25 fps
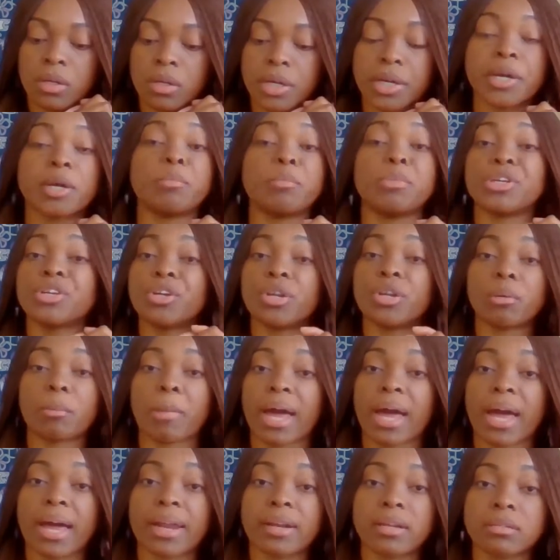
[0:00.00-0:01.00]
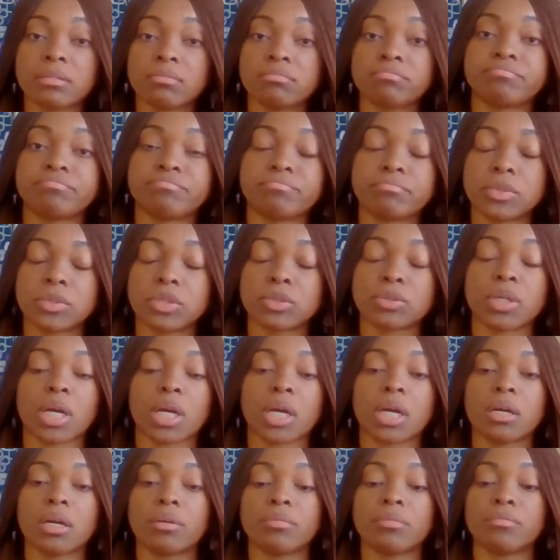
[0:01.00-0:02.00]
It could be good or bad,
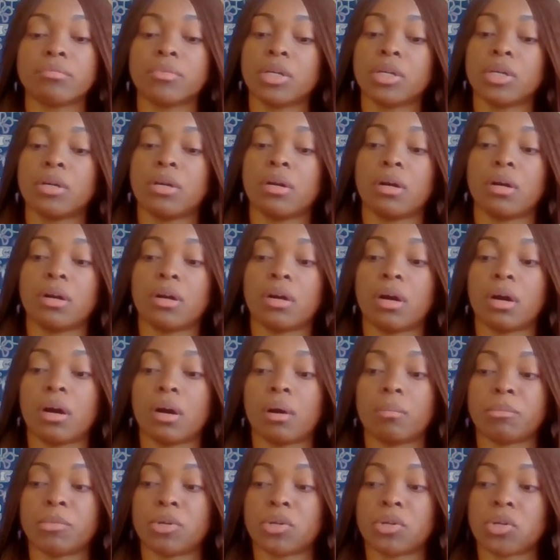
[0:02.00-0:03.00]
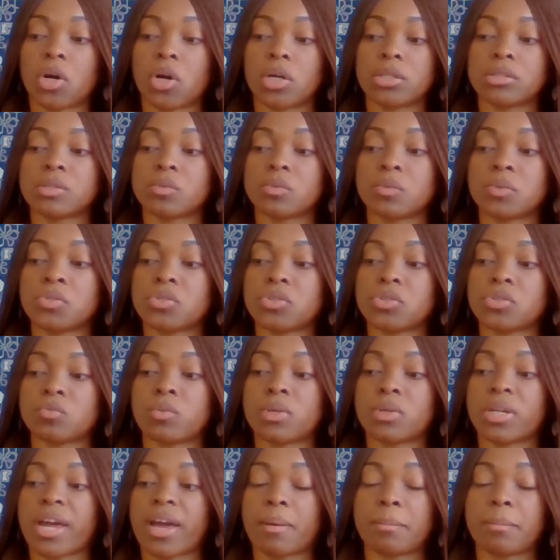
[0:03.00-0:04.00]
okay? A consequence is
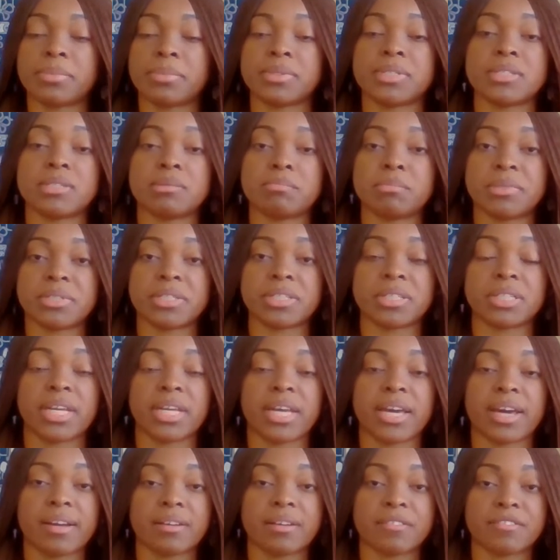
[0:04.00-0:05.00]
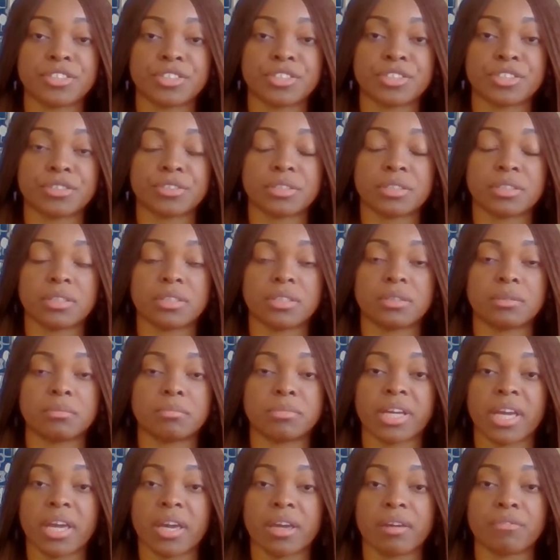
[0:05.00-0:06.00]
what happens immediately after the
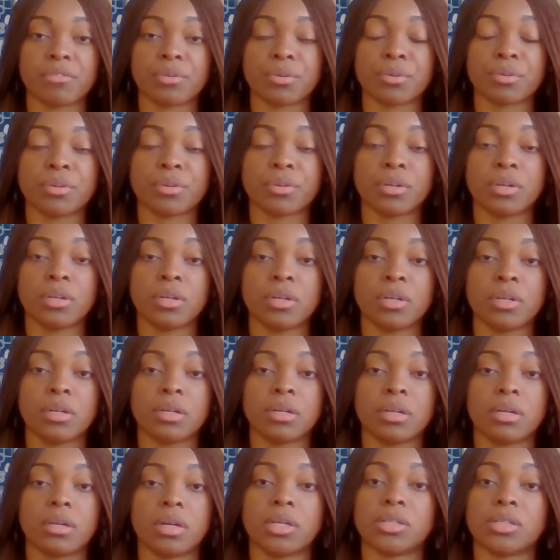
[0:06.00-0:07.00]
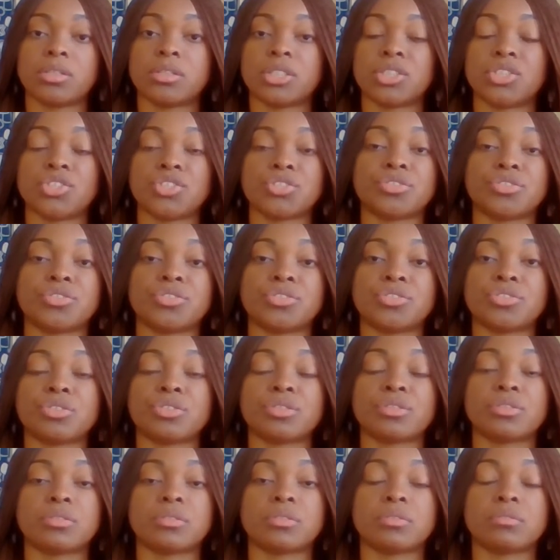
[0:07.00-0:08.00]
behavior, such
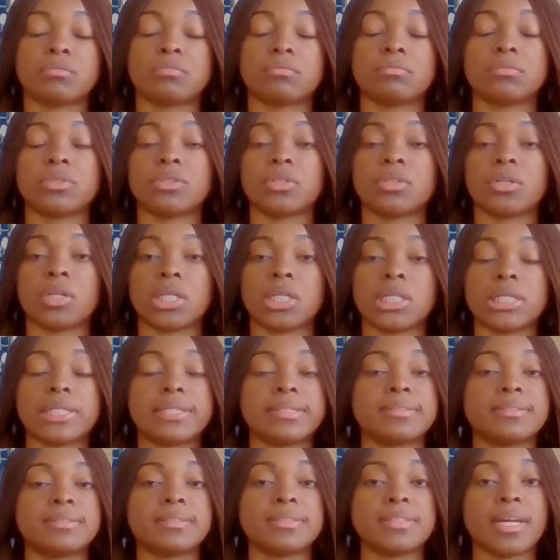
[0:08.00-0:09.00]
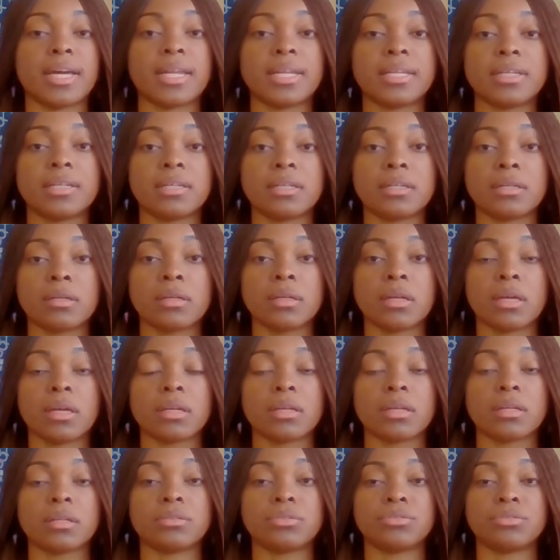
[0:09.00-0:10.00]
as kids yelling
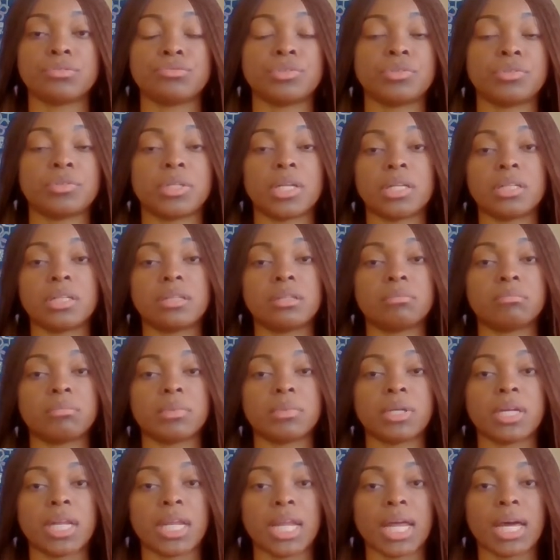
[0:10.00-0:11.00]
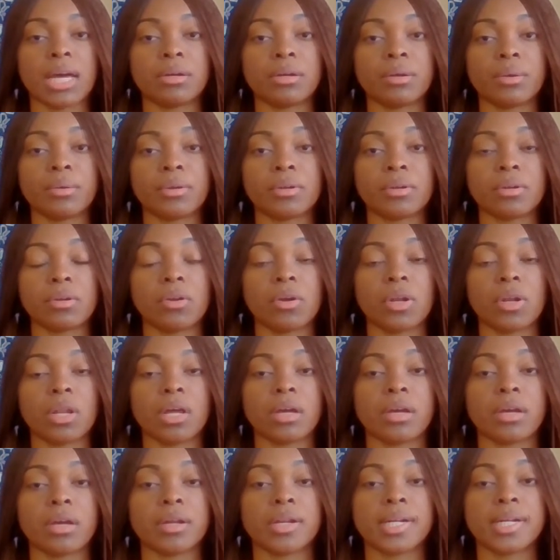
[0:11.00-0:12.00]
and you let them yell out and you're
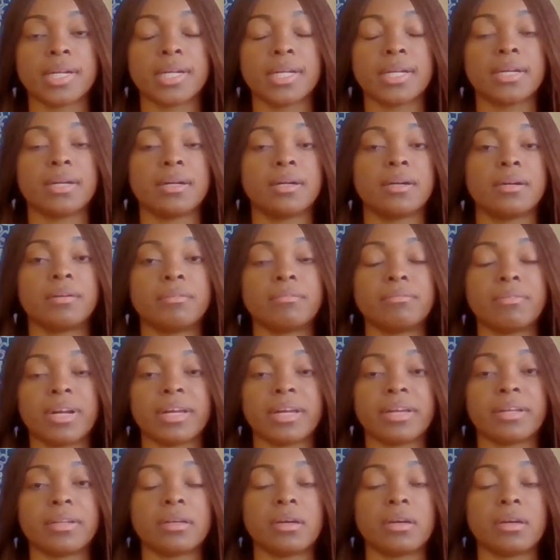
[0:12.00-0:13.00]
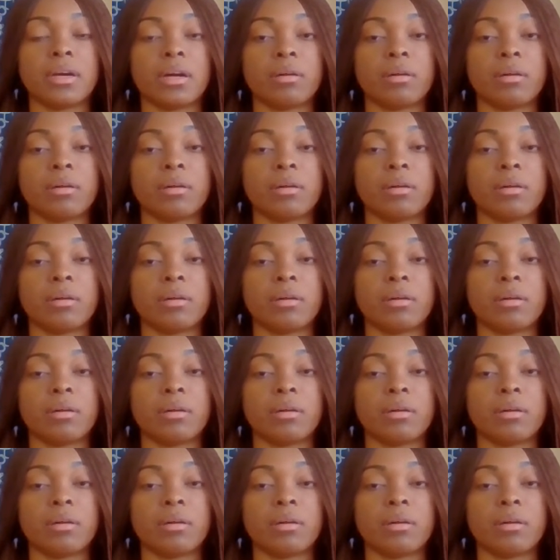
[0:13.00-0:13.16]
like, right,